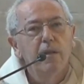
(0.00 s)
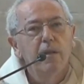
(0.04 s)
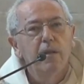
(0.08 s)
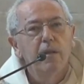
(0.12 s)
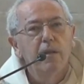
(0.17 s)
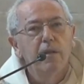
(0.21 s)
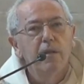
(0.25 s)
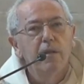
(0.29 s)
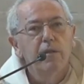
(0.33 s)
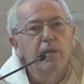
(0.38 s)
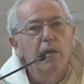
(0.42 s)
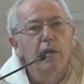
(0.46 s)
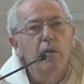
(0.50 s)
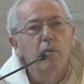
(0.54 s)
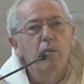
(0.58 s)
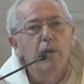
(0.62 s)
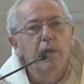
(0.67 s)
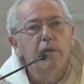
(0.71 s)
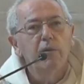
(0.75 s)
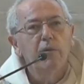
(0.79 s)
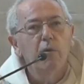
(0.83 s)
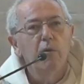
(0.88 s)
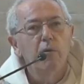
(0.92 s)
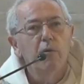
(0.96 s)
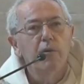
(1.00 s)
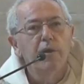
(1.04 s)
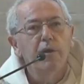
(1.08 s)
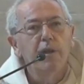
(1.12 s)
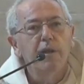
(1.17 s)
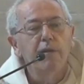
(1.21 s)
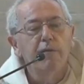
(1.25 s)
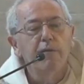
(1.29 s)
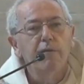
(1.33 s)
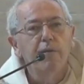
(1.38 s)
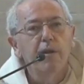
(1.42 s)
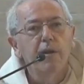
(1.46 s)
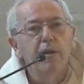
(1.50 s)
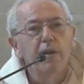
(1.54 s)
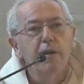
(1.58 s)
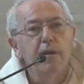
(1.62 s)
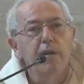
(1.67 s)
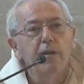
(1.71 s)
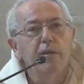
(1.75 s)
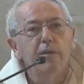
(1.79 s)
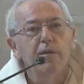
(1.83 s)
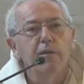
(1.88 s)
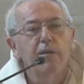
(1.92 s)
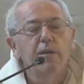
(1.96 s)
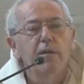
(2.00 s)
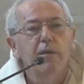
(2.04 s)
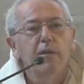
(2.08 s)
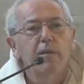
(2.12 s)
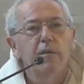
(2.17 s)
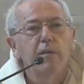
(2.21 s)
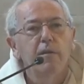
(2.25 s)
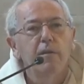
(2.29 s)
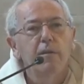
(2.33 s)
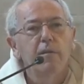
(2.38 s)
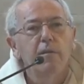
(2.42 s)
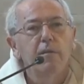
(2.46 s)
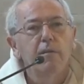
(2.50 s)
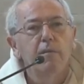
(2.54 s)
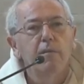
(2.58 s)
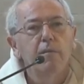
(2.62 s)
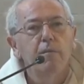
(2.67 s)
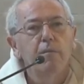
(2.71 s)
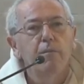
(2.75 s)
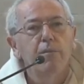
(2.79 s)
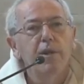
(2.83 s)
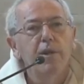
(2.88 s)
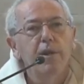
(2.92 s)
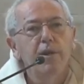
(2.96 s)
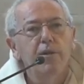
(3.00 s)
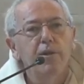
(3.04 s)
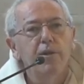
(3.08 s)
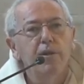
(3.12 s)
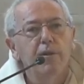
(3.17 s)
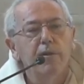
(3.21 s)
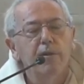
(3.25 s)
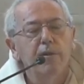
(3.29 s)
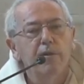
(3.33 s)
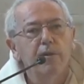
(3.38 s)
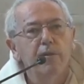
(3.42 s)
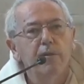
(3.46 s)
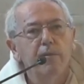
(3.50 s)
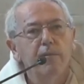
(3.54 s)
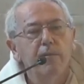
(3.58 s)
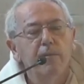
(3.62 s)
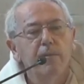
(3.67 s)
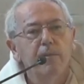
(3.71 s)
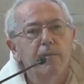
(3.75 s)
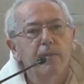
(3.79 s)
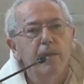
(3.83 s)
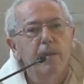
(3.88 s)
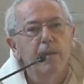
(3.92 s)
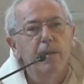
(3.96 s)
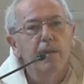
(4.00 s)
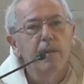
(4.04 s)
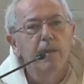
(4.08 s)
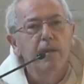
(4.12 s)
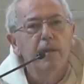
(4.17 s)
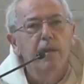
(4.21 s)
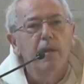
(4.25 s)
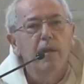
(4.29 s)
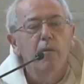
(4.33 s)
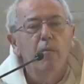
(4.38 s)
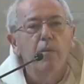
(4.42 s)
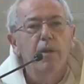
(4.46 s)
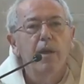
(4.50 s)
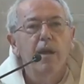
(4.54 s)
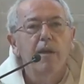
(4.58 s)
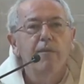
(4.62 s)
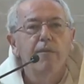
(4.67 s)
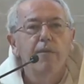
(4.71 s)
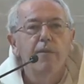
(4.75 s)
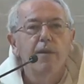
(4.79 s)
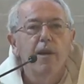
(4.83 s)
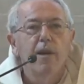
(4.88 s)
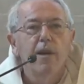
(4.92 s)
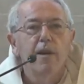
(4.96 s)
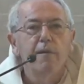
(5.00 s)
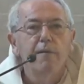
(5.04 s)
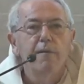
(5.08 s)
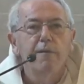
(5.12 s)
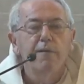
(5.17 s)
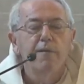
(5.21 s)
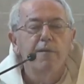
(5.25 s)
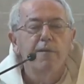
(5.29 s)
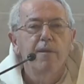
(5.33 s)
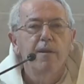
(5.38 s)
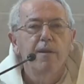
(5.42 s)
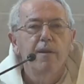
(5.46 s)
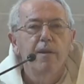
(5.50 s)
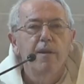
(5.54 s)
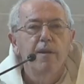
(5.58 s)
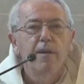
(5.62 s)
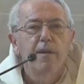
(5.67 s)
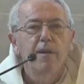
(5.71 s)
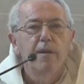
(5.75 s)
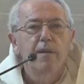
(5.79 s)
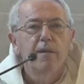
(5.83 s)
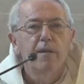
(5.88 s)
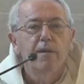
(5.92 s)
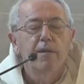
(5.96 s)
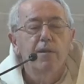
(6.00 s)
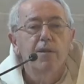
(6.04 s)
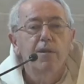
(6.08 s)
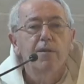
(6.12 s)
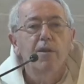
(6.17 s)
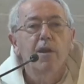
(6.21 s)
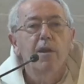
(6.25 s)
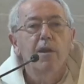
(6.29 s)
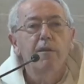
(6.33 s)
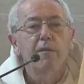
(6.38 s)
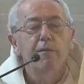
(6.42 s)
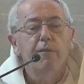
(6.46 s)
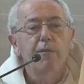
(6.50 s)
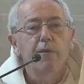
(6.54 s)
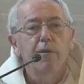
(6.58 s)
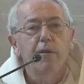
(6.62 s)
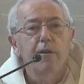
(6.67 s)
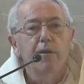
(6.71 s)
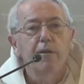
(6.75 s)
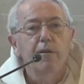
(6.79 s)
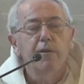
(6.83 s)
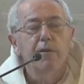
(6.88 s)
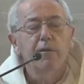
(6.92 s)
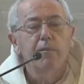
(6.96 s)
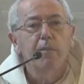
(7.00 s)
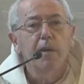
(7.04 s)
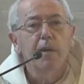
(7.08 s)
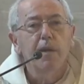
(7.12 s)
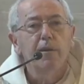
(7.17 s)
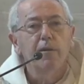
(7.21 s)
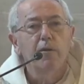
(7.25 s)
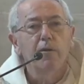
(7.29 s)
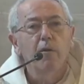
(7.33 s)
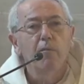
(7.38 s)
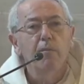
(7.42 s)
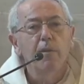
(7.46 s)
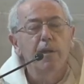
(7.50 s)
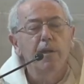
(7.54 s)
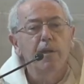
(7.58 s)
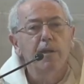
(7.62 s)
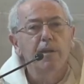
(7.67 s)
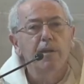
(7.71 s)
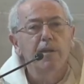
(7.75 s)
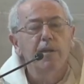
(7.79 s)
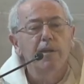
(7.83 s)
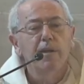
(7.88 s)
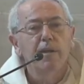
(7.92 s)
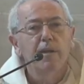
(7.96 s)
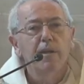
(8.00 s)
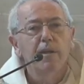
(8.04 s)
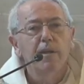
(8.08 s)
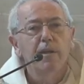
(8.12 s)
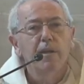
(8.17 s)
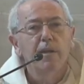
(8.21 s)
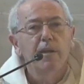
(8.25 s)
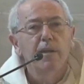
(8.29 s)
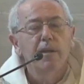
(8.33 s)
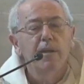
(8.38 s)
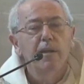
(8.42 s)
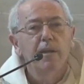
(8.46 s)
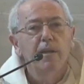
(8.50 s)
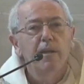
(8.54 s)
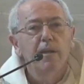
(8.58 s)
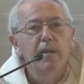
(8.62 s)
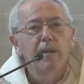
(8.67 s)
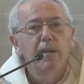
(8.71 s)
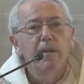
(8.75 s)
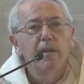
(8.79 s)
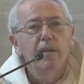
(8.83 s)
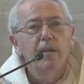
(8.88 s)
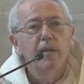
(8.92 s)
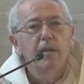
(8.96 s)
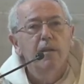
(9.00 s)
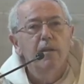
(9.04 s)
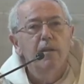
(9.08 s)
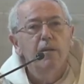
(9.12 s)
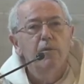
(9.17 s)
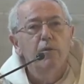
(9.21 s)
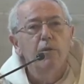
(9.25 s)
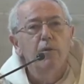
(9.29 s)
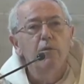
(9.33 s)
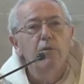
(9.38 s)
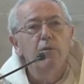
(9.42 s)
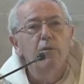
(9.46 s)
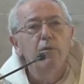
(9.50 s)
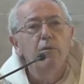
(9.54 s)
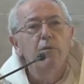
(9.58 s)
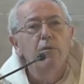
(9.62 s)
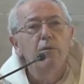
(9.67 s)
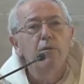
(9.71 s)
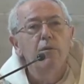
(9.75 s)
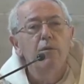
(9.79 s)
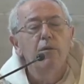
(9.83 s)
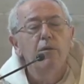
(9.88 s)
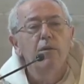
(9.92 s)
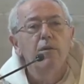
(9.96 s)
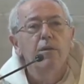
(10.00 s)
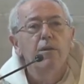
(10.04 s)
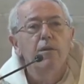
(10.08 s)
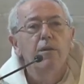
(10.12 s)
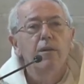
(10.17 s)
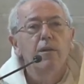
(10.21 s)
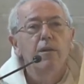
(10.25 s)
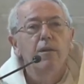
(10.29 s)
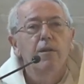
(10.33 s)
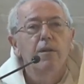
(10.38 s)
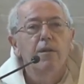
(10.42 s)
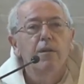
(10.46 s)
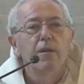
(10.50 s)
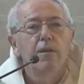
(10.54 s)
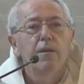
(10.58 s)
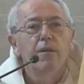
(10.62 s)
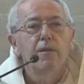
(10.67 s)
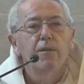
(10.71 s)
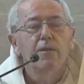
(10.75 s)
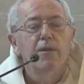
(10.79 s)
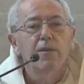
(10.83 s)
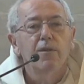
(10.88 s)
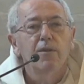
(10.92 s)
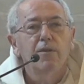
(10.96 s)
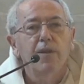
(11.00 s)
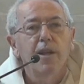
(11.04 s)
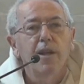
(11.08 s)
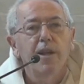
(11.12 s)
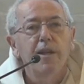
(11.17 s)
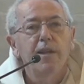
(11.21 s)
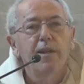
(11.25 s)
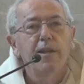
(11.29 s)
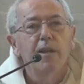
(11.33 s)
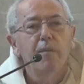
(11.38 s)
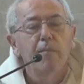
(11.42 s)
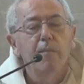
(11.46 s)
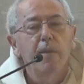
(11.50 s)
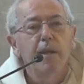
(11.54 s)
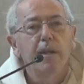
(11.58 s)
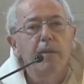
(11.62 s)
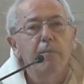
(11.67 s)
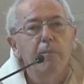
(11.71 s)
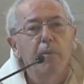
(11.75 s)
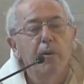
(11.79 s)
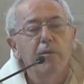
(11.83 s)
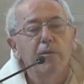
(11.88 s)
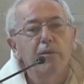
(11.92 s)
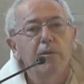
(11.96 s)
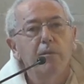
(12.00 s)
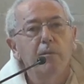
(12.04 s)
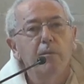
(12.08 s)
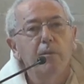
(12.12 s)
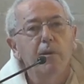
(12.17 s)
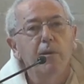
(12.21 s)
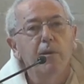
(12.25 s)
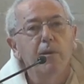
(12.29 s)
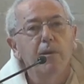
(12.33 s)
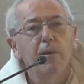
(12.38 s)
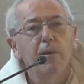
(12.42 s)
So we're talking friars, preachers, and we have a life designed for us by Dominic to sustain and make possible.